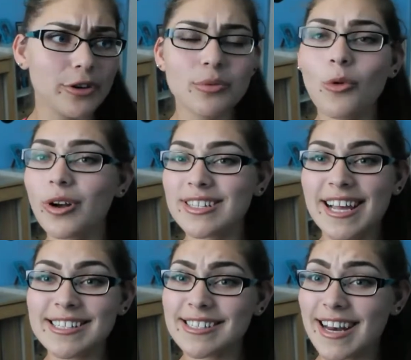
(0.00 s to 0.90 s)
you're more
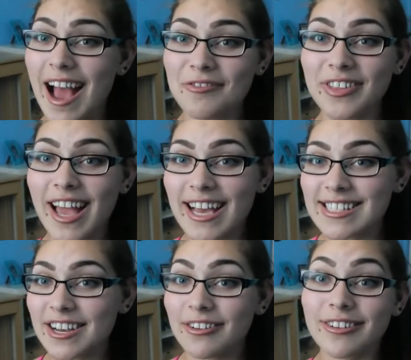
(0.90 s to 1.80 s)
intense than half the
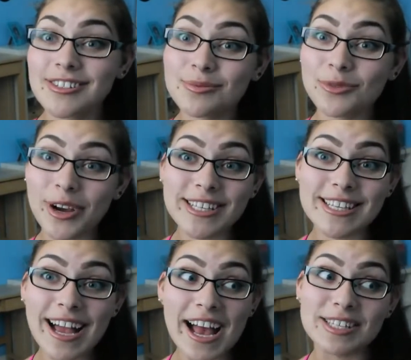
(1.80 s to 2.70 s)
guys here. There's some
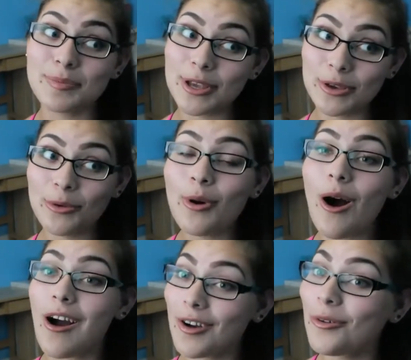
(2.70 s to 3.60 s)
crazy guys, but you
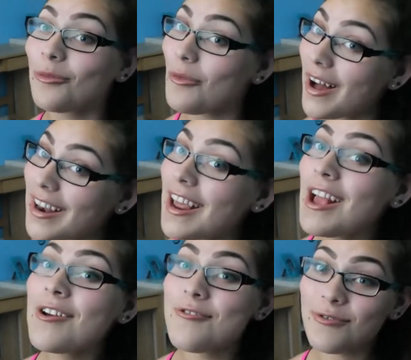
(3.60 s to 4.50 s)
are one
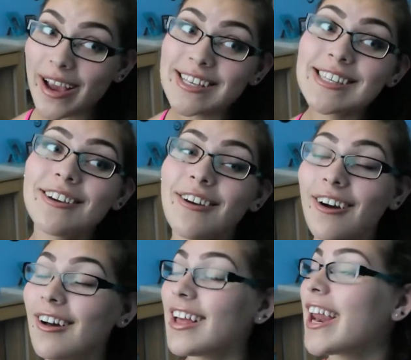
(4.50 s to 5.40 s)
crazy girl.